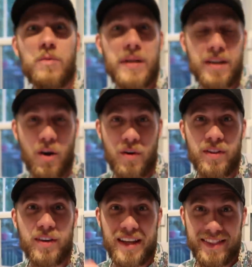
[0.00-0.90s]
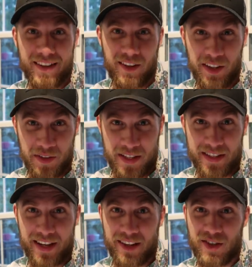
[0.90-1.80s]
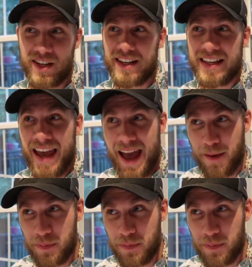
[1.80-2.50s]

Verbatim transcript: We go and look at the clearance section at Gap.